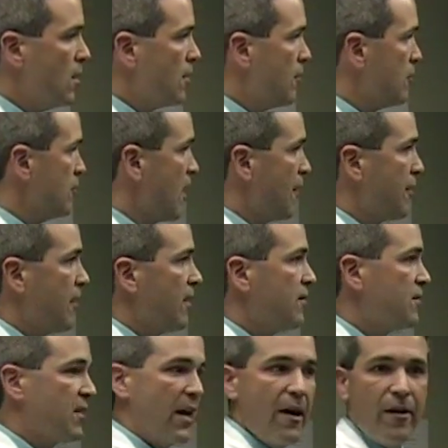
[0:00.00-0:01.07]
There's nothing
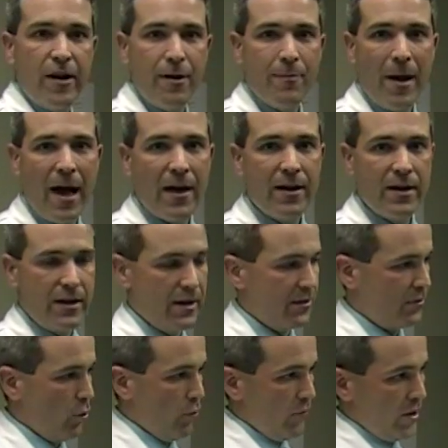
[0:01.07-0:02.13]
scary about it.
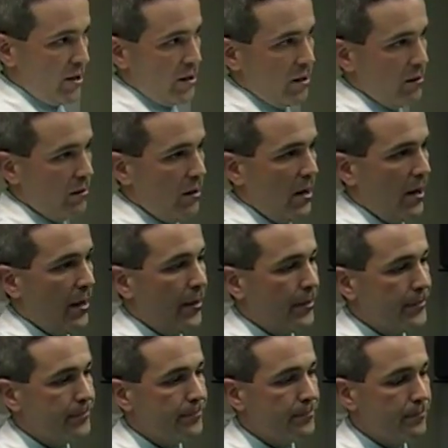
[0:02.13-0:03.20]
It's over here
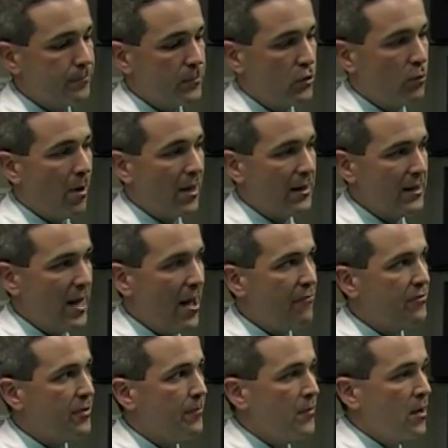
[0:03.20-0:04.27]
to my
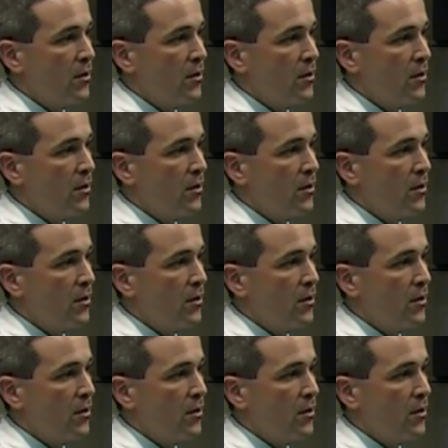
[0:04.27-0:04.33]
left.